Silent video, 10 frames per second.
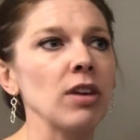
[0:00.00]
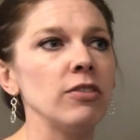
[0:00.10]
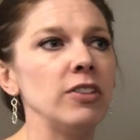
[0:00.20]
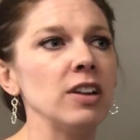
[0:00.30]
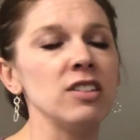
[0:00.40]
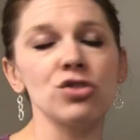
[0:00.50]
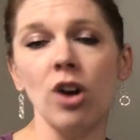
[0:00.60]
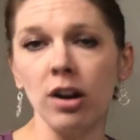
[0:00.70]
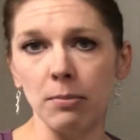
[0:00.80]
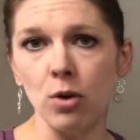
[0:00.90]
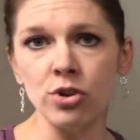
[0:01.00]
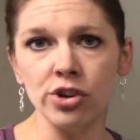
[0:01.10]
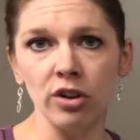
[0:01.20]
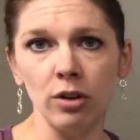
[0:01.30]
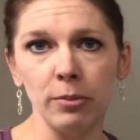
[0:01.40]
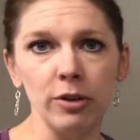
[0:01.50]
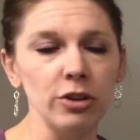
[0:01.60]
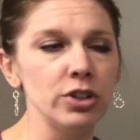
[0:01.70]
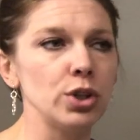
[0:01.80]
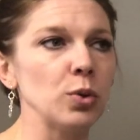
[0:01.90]
feel a strong emotional
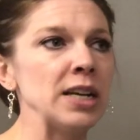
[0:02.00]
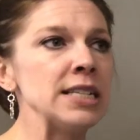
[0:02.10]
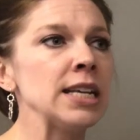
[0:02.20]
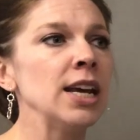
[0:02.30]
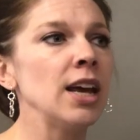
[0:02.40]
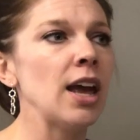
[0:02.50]
pull to it,